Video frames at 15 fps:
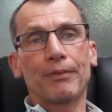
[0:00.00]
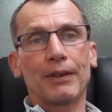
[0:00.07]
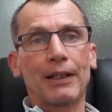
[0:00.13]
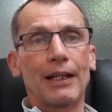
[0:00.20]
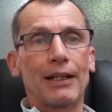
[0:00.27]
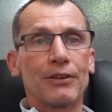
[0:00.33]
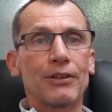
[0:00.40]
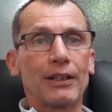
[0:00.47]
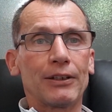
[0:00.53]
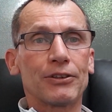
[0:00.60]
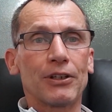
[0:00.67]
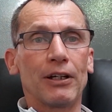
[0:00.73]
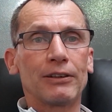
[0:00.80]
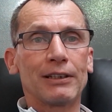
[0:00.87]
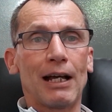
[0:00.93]
it
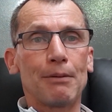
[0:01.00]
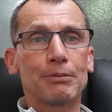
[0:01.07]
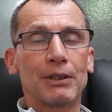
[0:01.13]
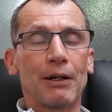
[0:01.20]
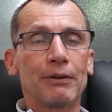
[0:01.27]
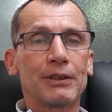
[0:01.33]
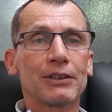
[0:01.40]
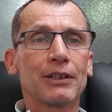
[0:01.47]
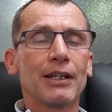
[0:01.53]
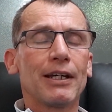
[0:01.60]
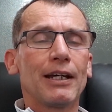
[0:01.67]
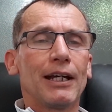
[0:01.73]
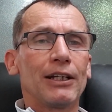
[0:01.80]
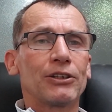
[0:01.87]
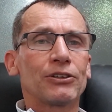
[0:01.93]
shows up. So
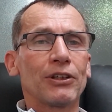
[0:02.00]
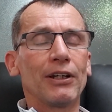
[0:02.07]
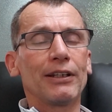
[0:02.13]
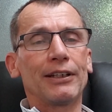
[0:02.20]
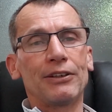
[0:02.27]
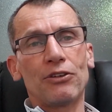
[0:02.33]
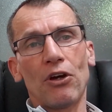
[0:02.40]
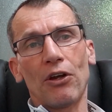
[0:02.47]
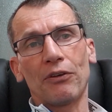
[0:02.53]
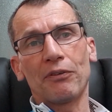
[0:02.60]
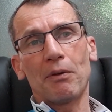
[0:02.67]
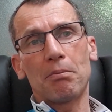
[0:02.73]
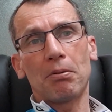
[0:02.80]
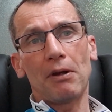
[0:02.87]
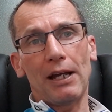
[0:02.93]
it's certainly not a
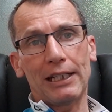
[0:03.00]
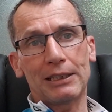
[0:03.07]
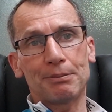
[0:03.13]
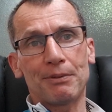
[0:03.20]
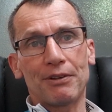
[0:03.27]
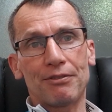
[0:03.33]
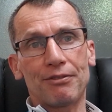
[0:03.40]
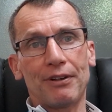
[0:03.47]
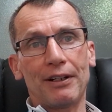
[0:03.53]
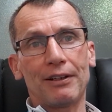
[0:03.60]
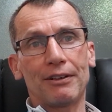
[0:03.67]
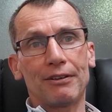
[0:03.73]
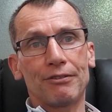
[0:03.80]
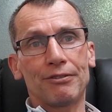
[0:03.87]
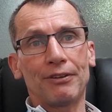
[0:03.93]
replacement
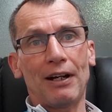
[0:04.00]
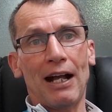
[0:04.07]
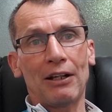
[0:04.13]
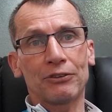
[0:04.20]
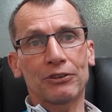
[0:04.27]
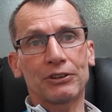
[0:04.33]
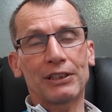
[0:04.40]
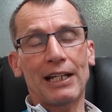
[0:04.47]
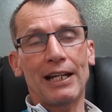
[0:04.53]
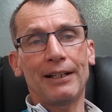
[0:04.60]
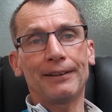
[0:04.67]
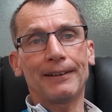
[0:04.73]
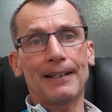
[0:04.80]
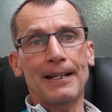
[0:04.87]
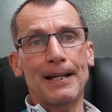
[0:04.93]
for
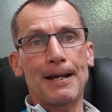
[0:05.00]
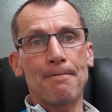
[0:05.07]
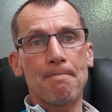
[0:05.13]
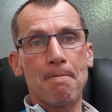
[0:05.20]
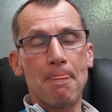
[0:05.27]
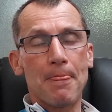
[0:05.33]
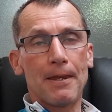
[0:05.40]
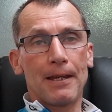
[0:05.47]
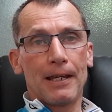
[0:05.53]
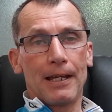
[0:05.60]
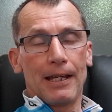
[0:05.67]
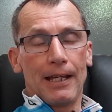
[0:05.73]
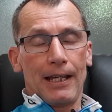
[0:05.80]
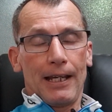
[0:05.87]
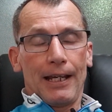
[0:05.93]
ultrasound.
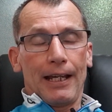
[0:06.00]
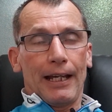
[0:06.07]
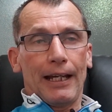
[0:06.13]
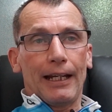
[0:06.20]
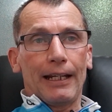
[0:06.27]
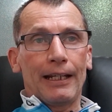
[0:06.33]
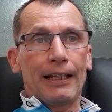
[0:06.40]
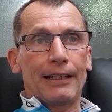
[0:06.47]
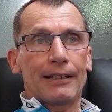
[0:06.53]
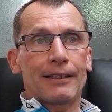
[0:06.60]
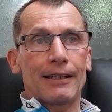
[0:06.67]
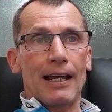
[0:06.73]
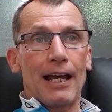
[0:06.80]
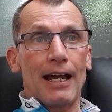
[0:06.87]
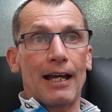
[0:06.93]

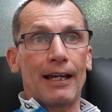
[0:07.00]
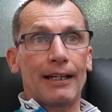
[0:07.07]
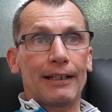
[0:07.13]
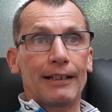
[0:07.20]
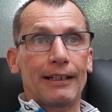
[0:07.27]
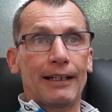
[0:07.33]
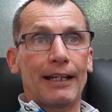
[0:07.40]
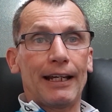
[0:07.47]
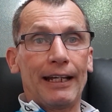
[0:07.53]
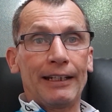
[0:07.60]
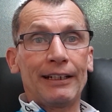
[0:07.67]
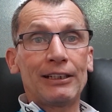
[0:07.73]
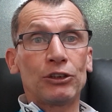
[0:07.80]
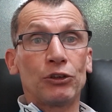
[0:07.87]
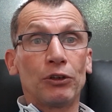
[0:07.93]
It
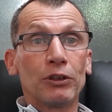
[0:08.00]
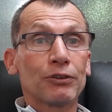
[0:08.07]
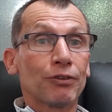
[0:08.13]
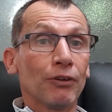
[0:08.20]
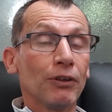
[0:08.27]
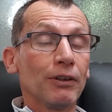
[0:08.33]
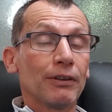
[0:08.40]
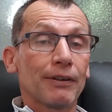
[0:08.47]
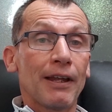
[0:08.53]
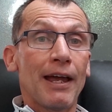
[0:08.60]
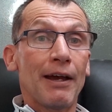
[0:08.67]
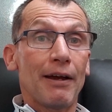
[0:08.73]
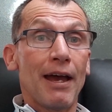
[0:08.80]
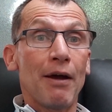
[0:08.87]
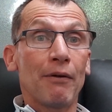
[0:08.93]
is useful,
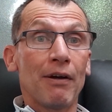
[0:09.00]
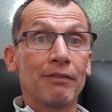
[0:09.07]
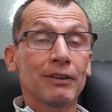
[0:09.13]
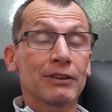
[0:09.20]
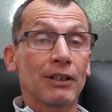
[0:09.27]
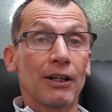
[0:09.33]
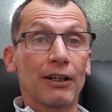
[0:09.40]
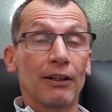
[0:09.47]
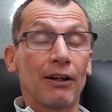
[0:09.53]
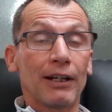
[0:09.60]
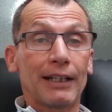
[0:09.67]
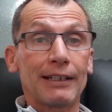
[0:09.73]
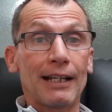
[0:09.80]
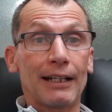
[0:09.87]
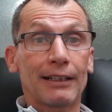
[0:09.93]
however. So
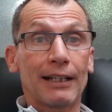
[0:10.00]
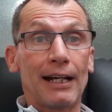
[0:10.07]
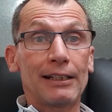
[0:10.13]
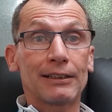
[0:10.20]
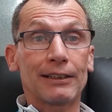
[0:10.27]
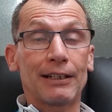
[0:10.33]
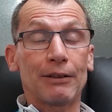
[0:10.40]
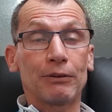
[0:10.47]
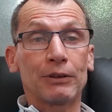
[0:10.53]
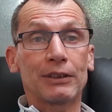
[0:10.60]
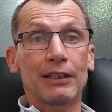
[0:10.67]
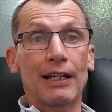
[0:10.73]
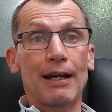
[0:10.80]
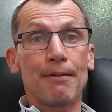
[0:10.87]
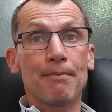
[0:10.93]
like in that case, and it
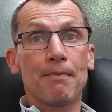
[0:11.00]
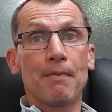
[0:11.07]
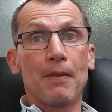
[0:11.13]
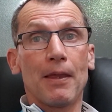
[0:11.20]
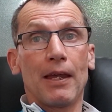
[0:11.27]
was I